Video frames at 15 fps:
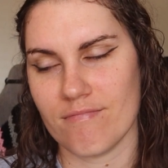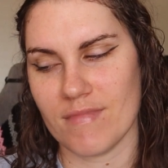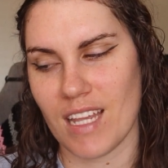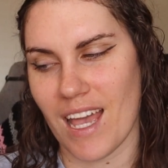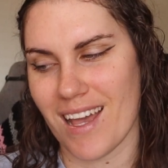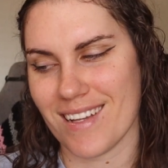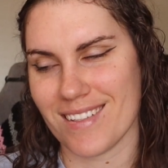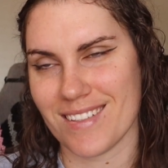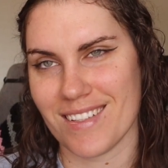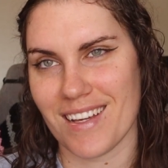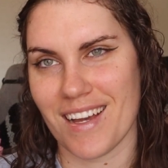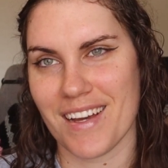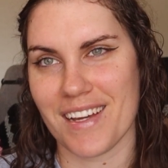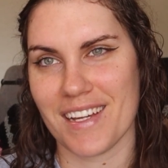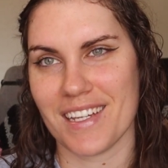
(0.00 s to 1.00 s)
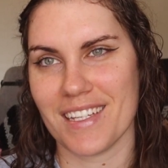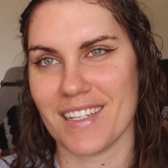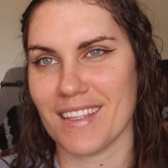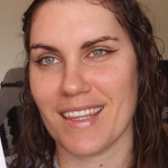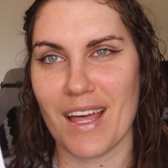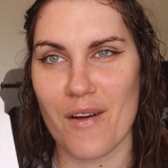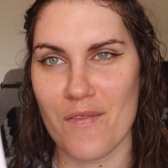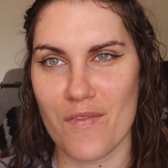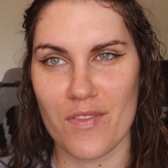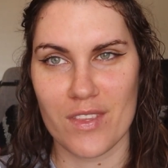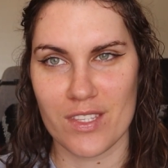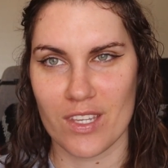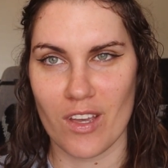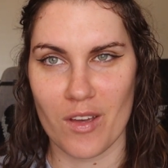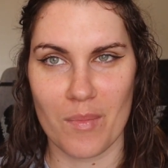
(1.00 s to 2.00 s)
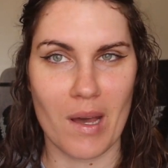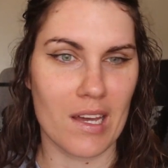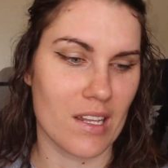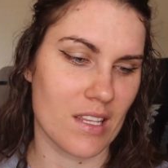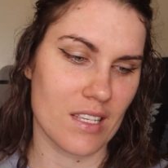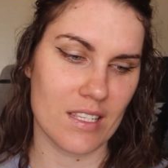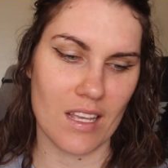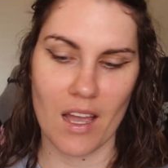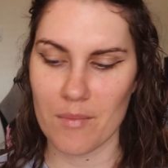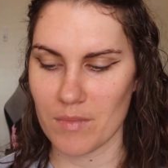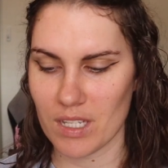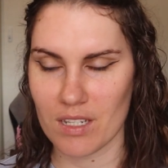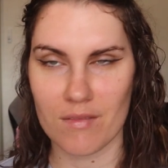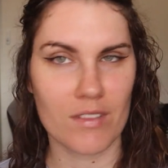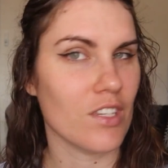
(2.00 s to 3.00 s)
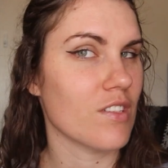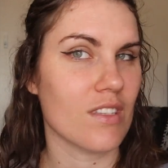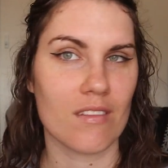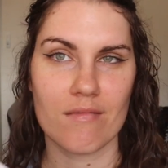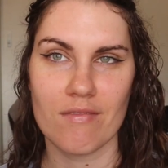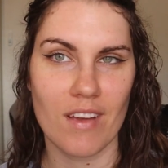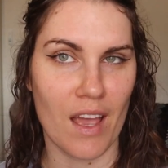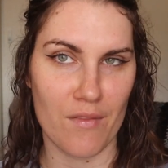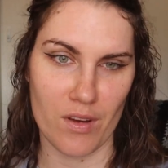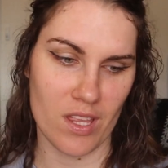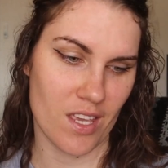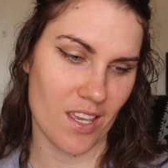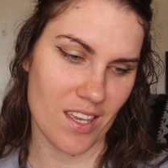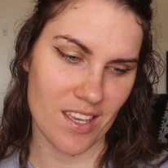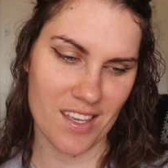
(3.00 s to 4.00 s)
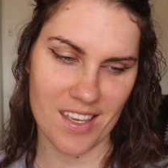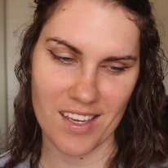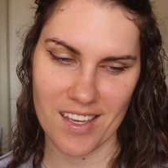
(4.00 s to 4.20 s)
Yeah, I love the skirt part of this. I'm gonna use it for everything.